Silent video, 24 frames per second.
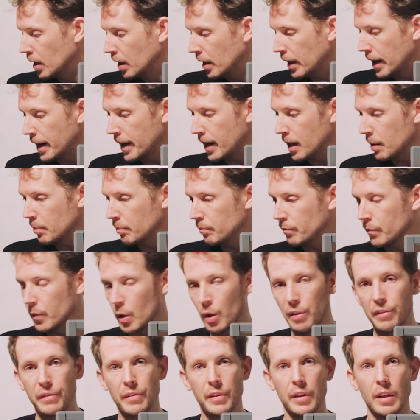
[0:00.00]

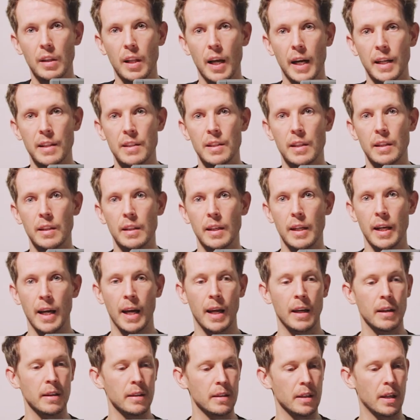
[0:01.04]
Hopefully you liked it,
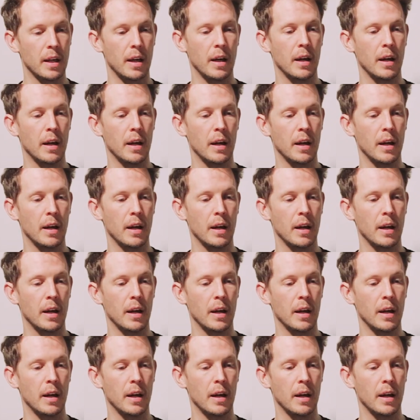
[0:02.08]
and